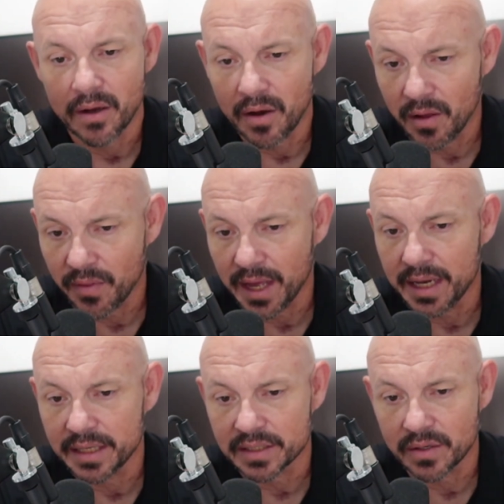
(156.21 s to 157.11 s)
all
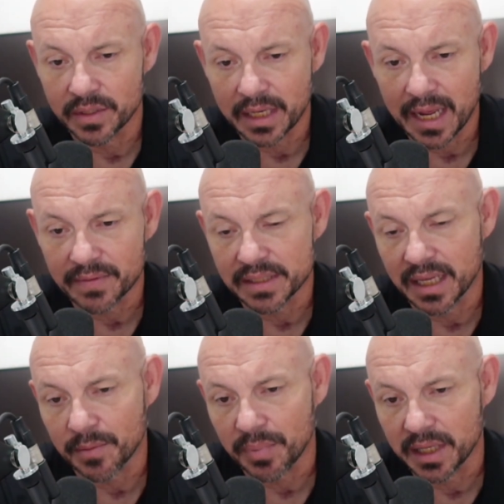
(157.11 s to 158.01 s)
that is going to have to
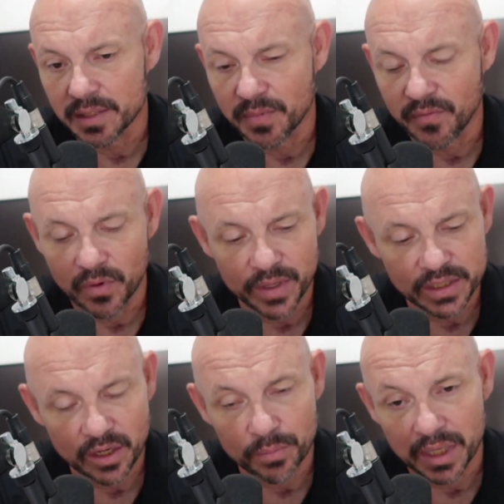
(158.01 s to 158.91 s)
take place before they
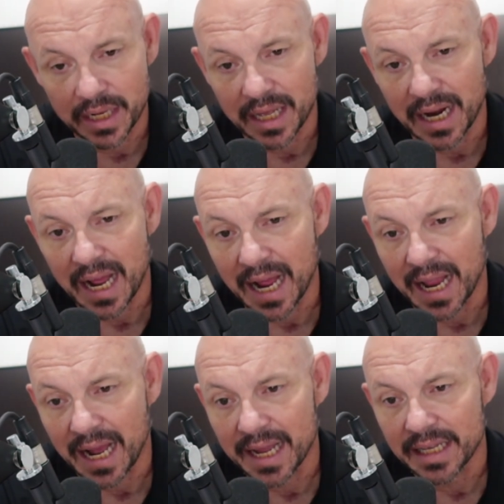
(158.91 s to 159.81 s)
start playing at a
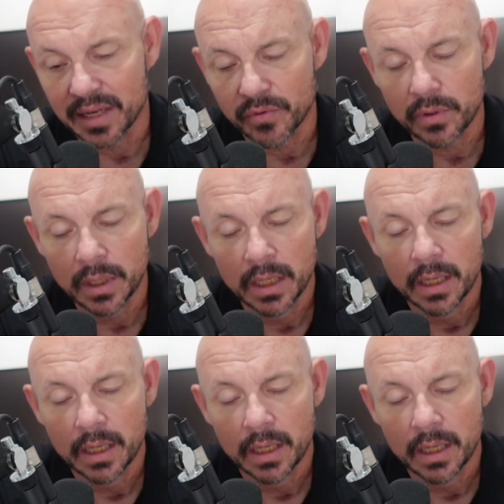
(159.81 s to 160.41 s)
high level.